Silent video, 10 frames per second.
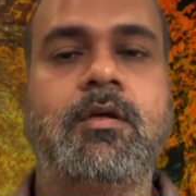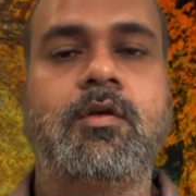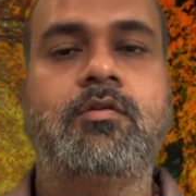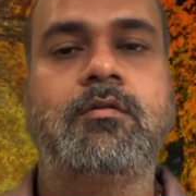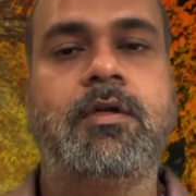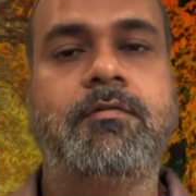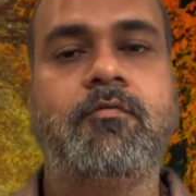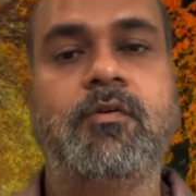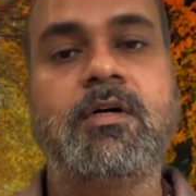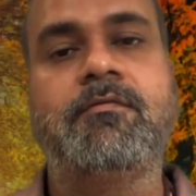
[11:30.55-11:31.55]
so if you
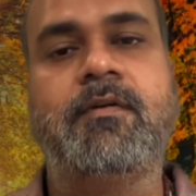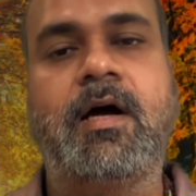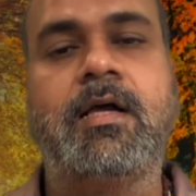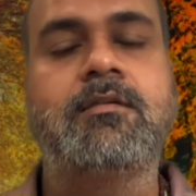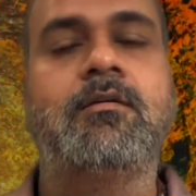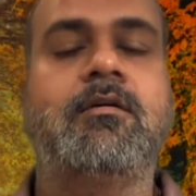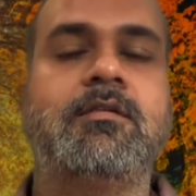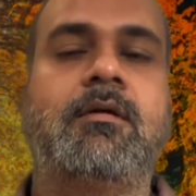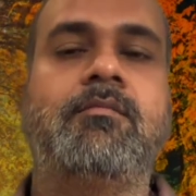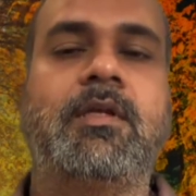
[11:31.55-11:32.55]
work fast on
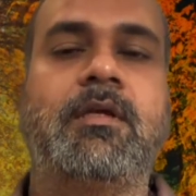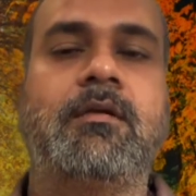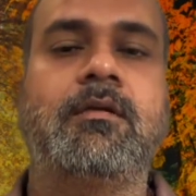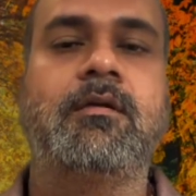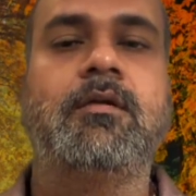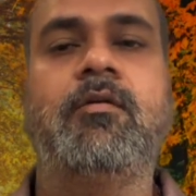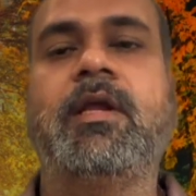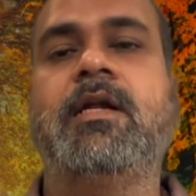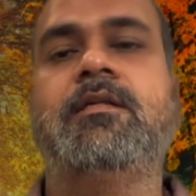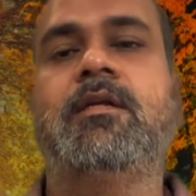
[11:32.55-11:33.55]
something, you will
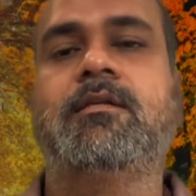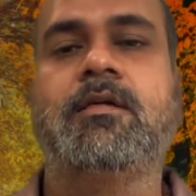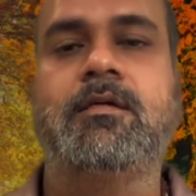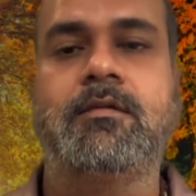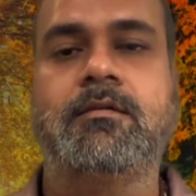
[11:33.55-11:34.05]
get the result.